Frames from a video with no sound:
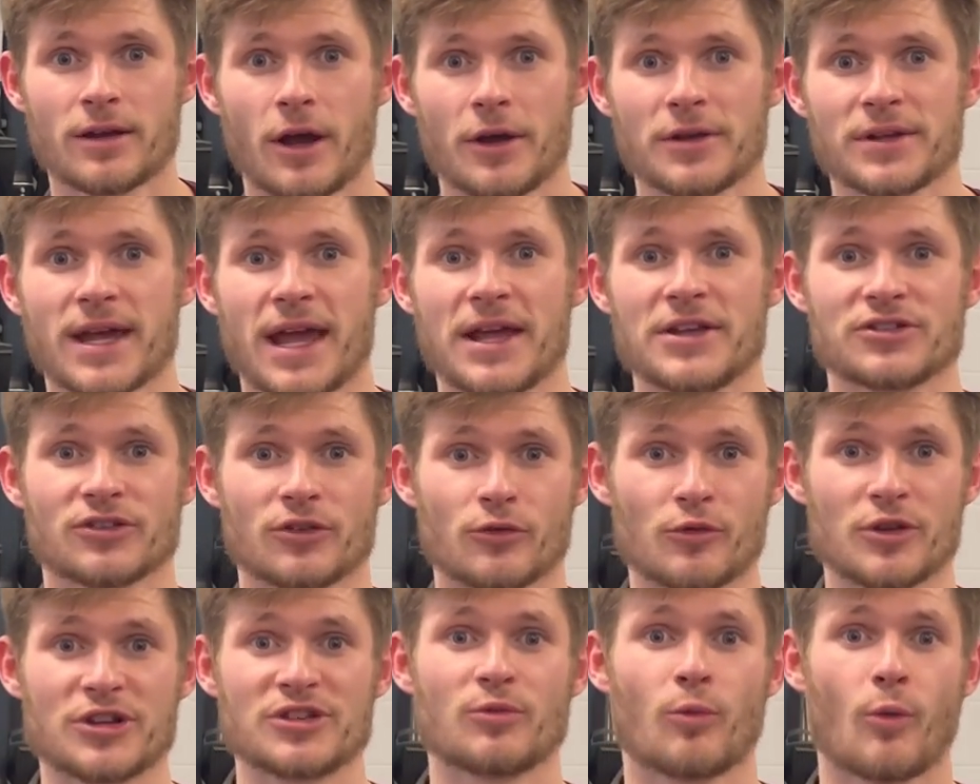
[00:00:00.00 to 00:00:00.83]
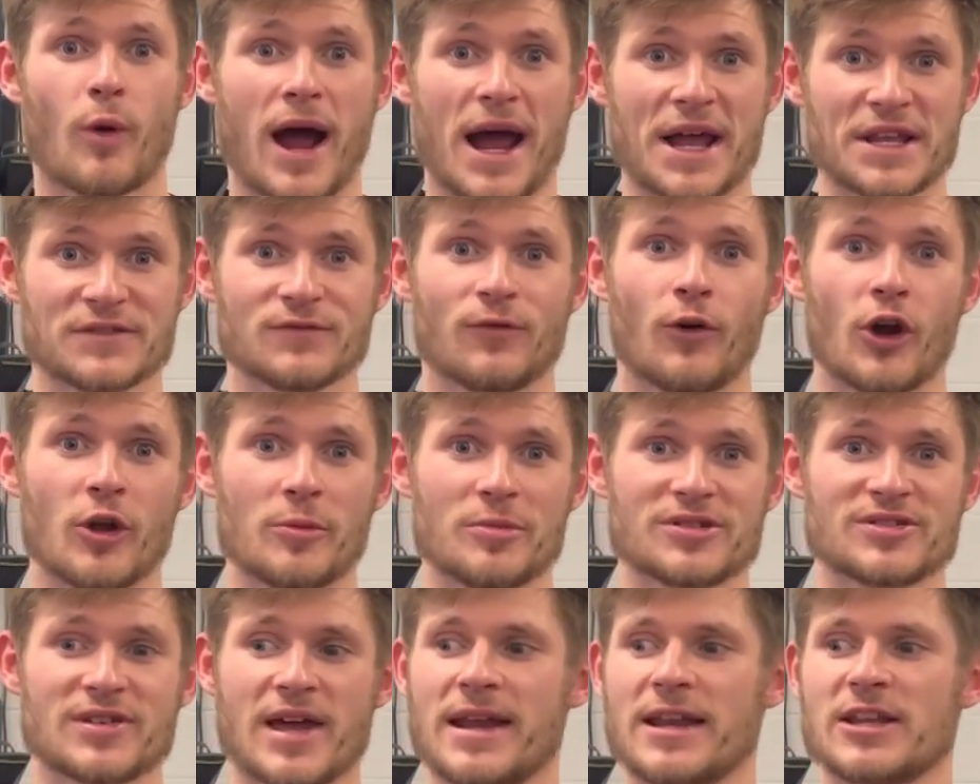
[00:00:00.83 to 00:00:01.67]
Okay, so the reason why it's
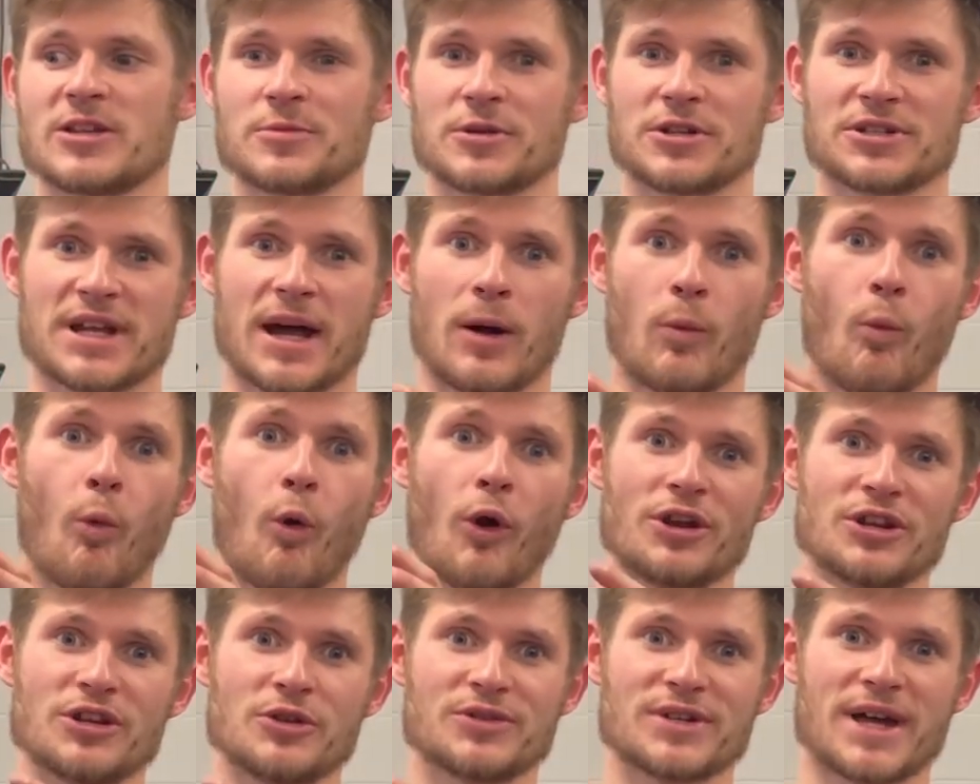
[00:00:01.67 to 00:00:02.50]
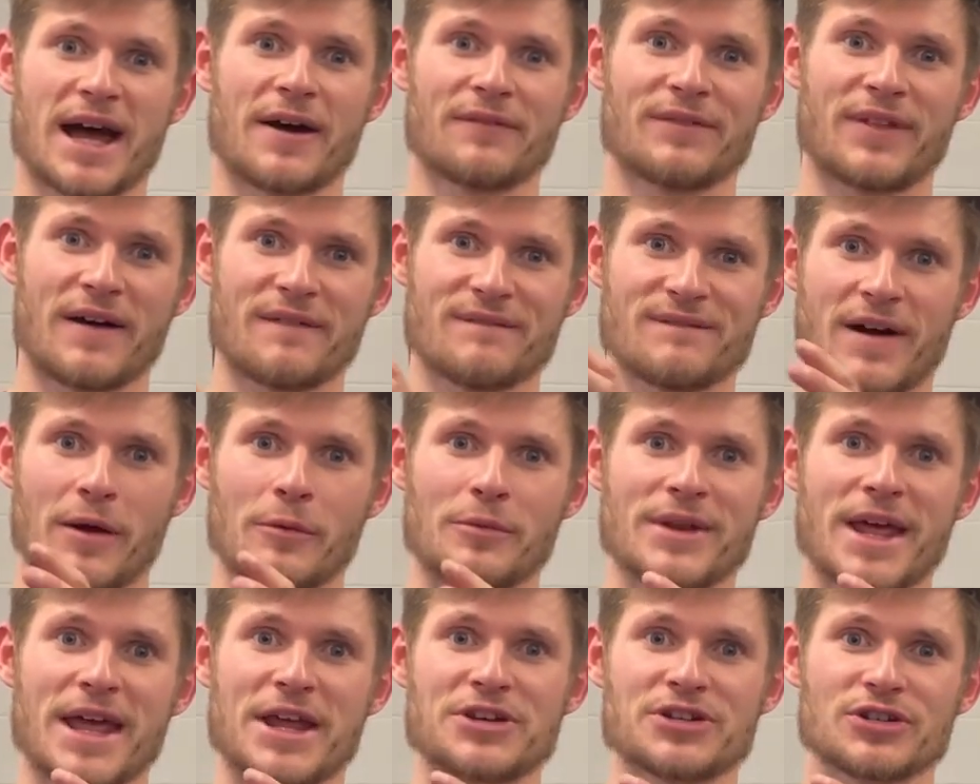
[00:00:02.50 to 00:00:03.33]
40% is because I want you to have that
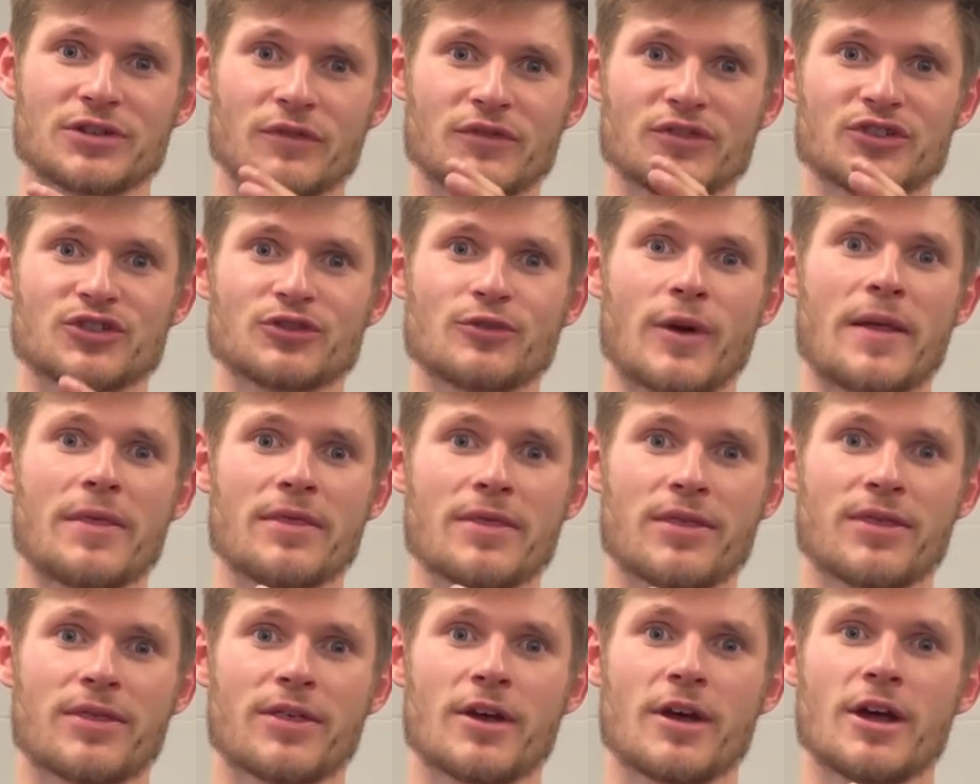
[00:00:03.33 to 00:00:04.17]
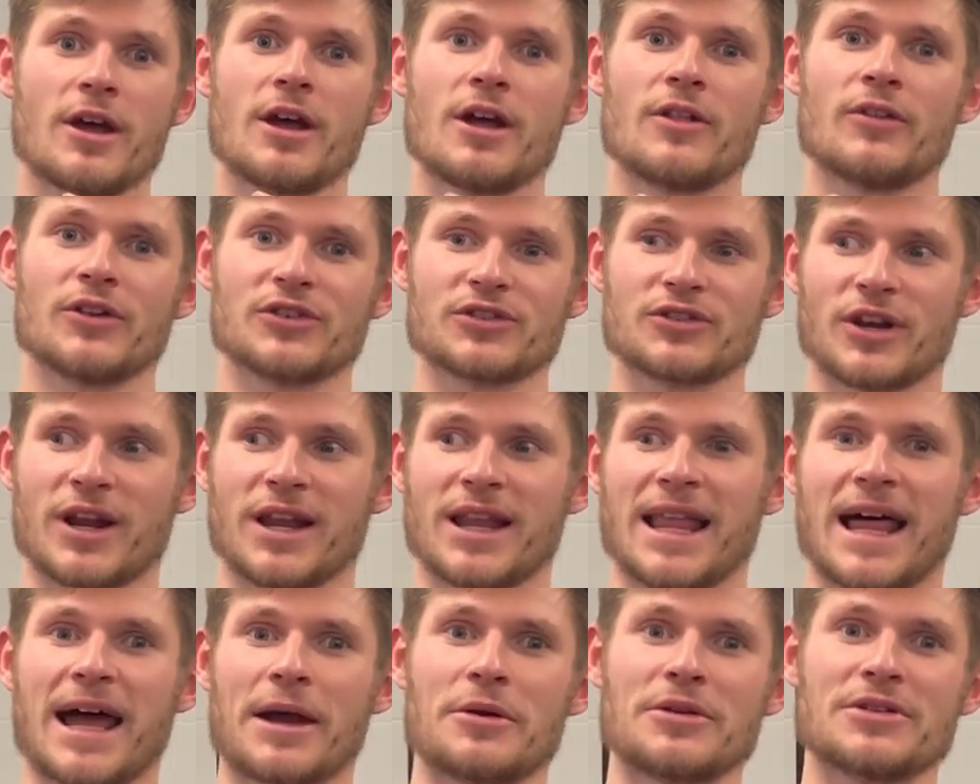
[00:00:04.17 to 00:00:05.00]
foundation of strength that's going to
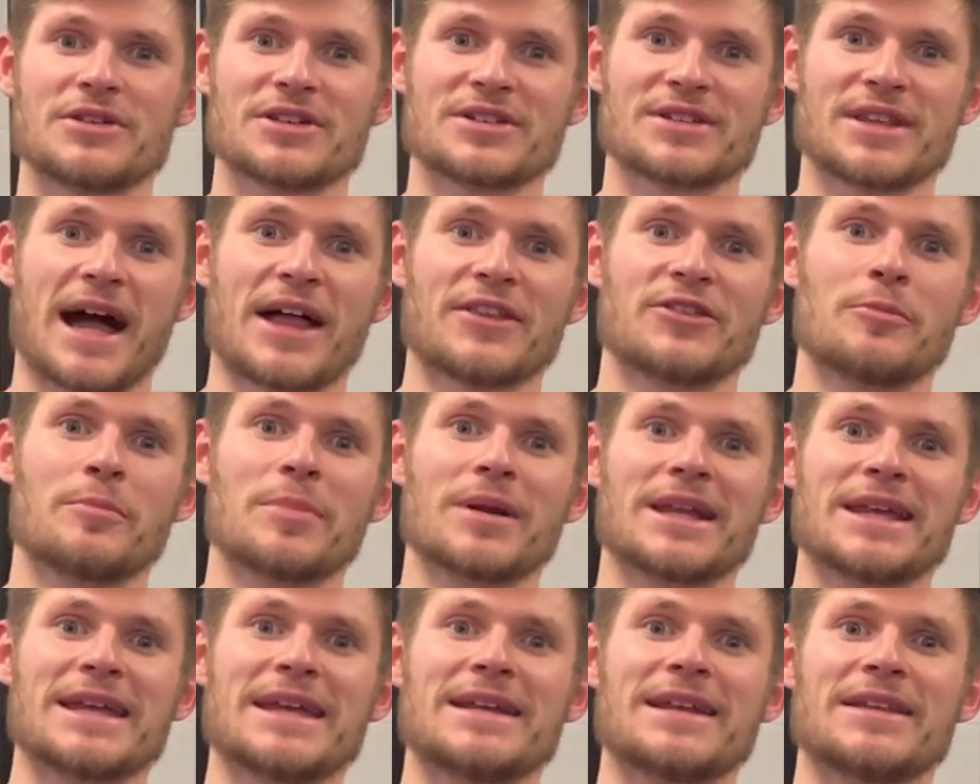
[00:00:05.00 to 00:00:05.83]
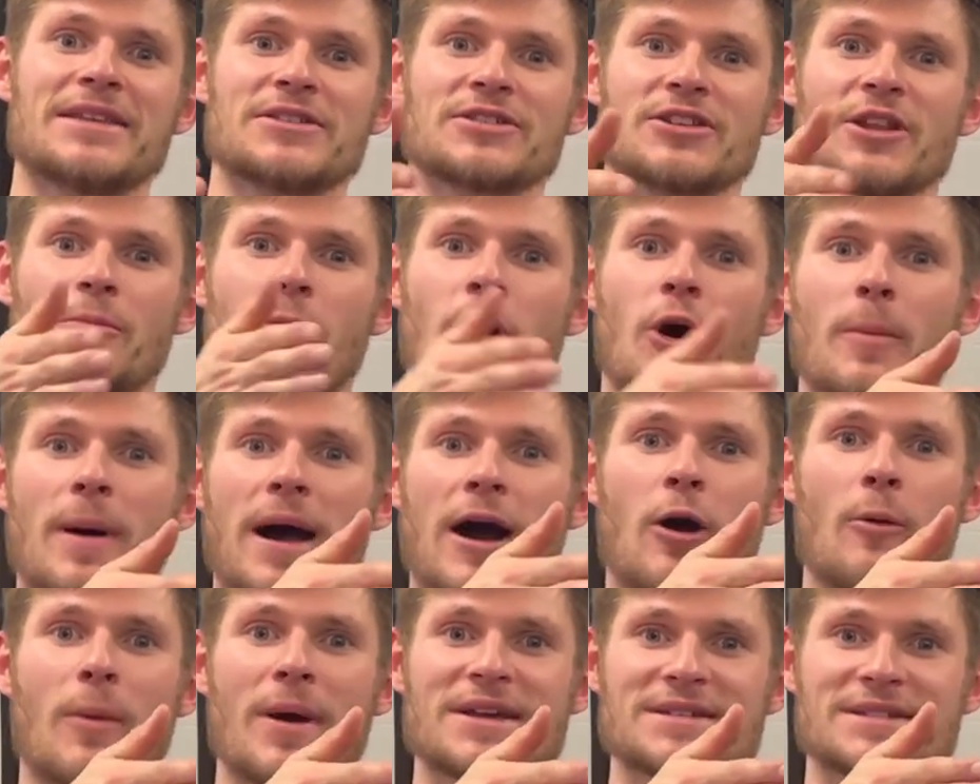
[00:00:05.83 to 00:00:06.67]
allow you to start to bleed into the more
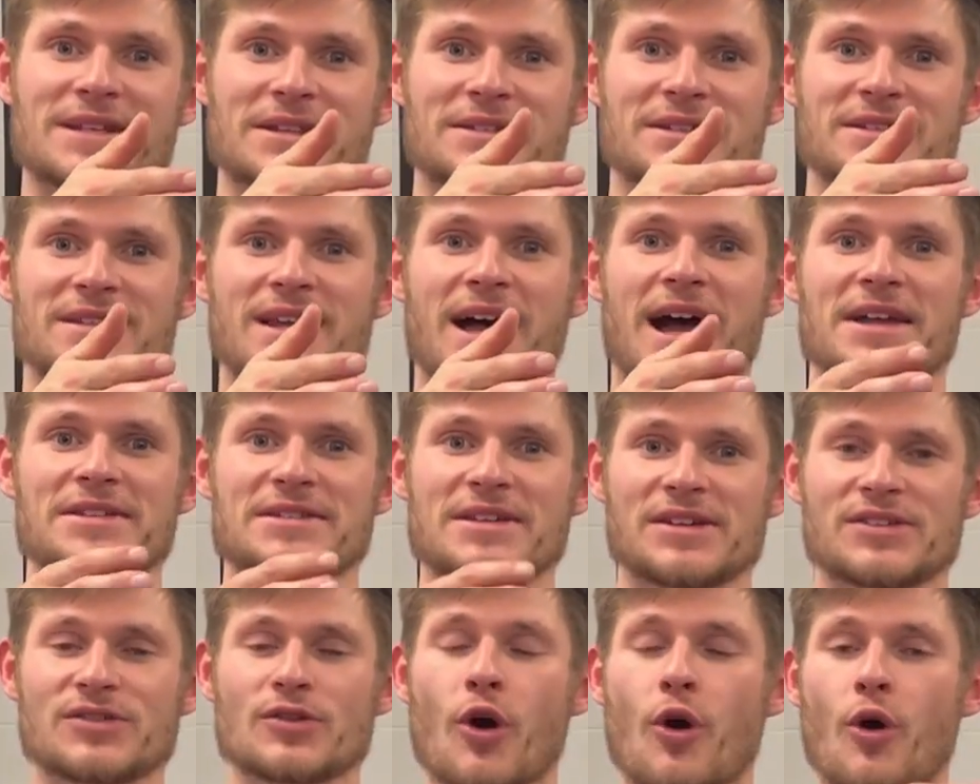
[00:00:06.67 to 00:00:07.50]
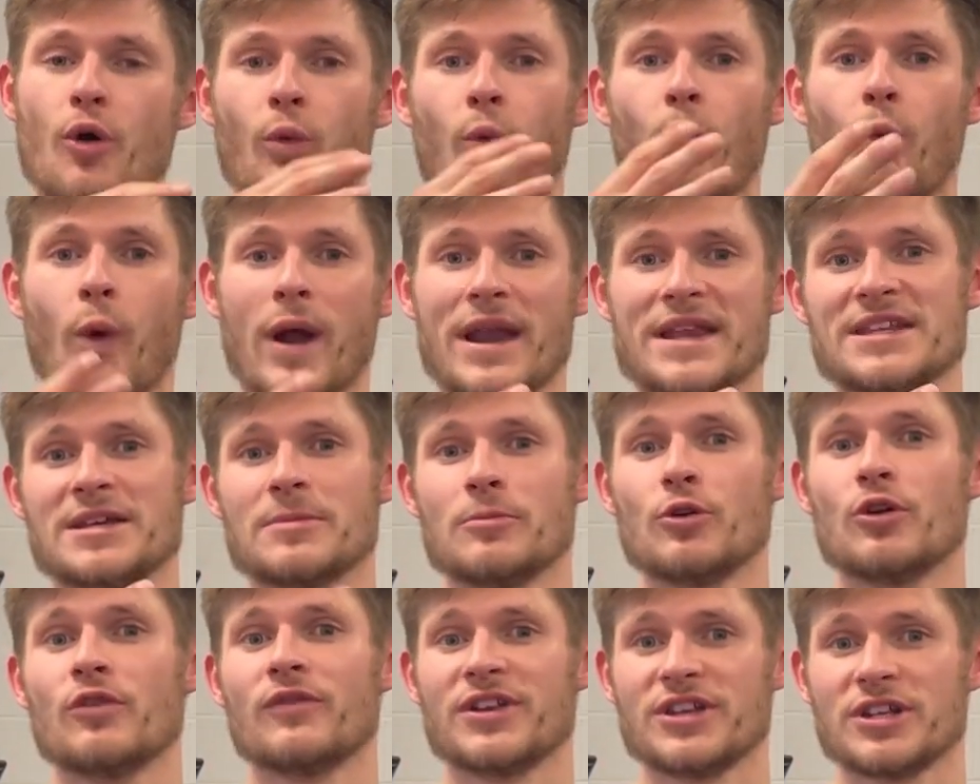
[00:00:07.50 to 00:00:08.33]
power-based exercises when
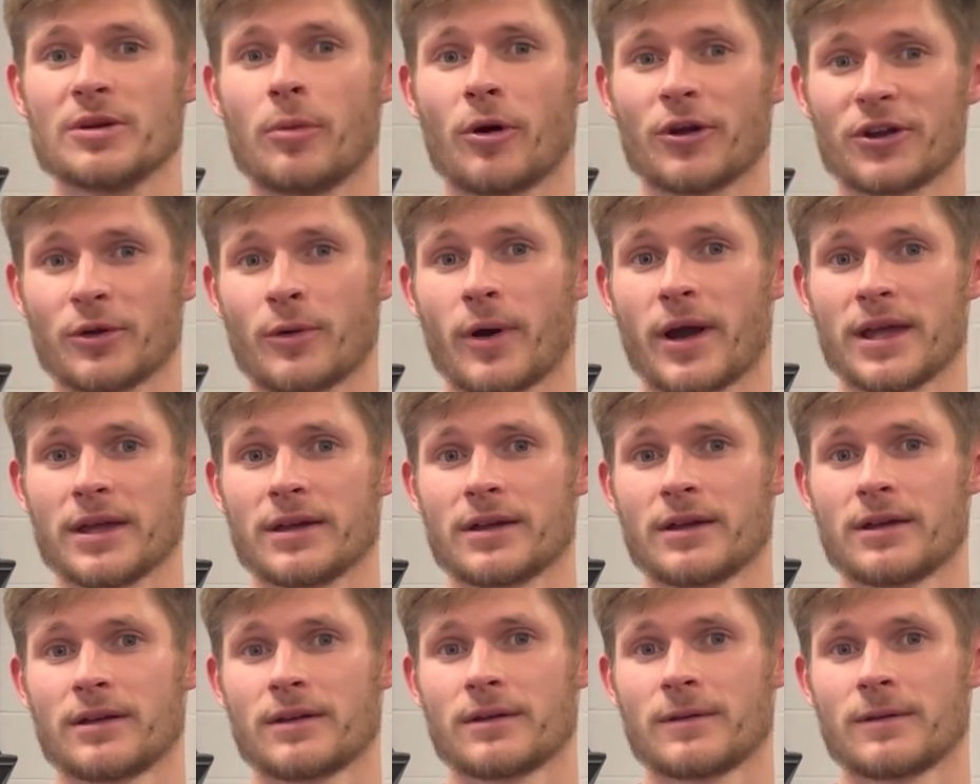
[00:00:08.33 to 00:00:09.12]
you're moving your body weight.